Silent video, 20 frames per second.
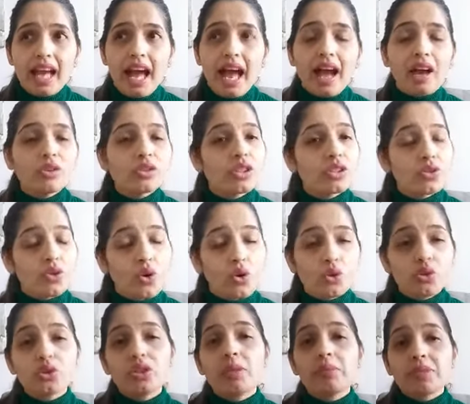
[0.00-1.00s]
how they
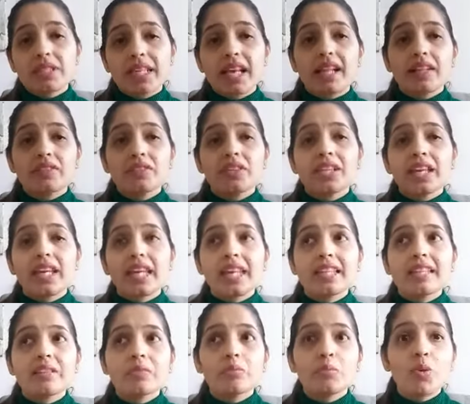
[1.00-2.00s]
talk to themselves
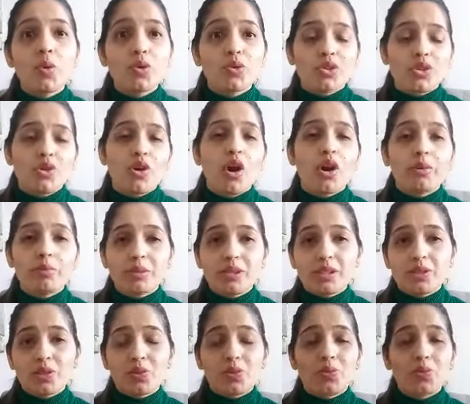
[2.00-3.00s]
in the most horrible
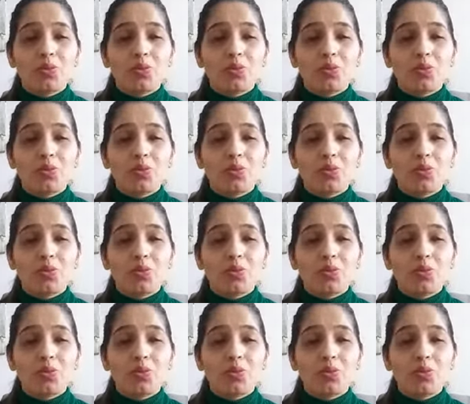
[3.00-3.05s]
